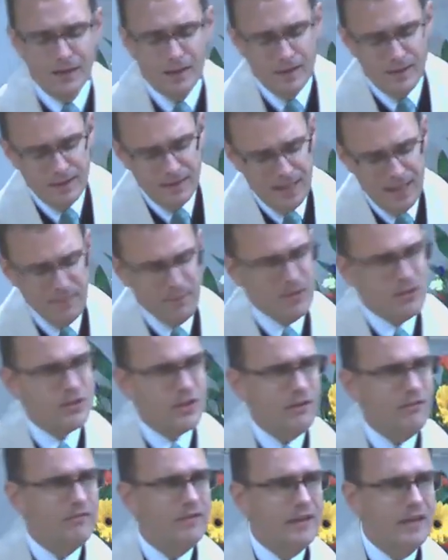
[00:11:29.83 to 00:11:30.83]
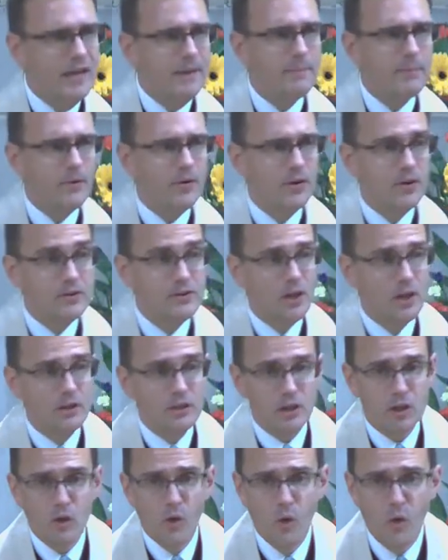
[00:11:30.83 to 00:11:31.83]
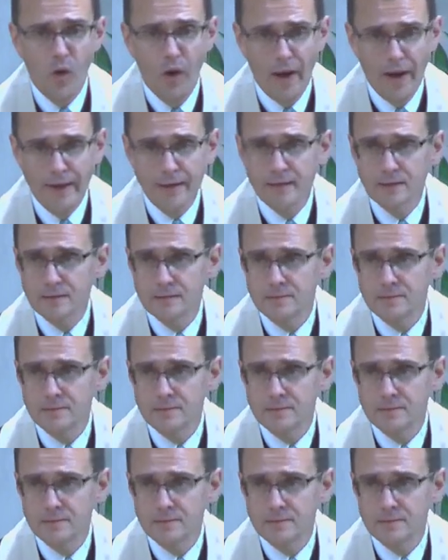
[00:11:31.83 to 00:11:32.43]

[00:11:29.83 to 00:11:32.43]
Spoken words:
The image of the emperor is on the coin.